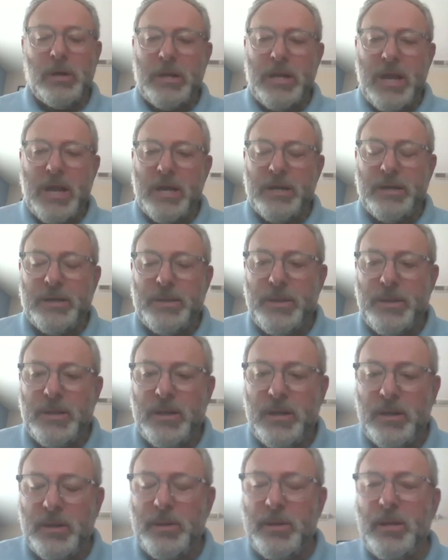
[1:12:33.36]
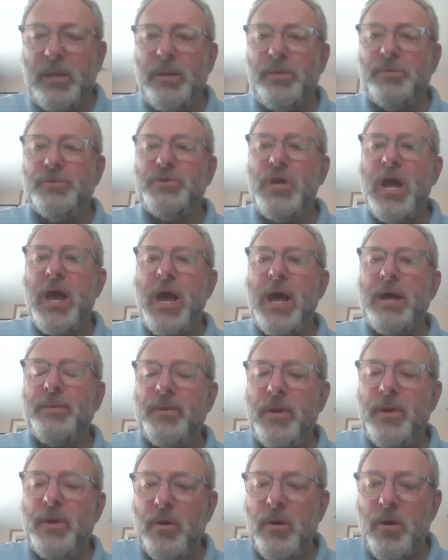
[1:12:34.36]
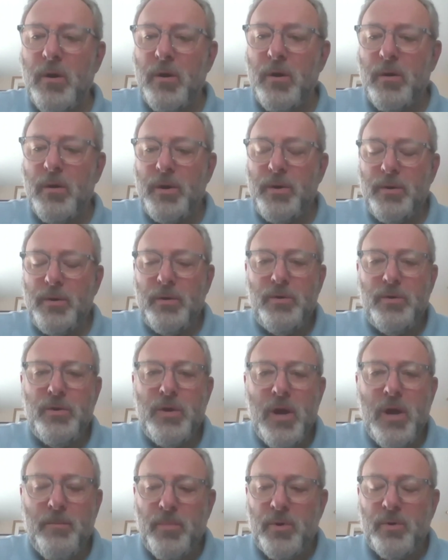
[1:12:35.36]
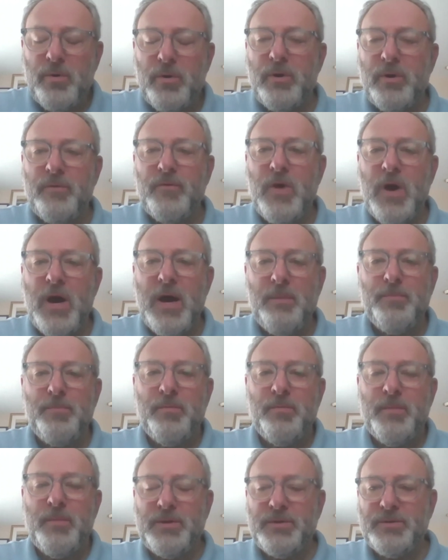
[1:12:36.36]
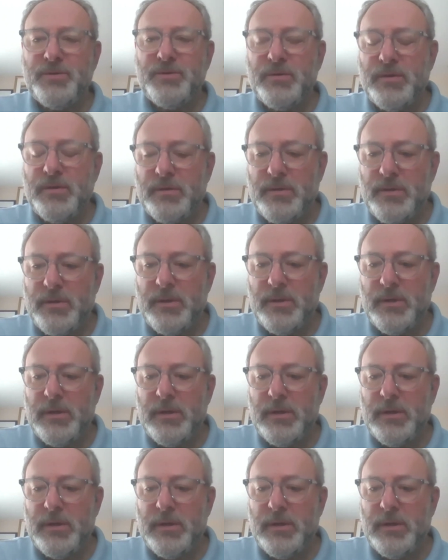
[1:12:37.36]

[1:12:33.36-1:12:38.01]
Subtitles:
again, in the chat, there are a number of compliments and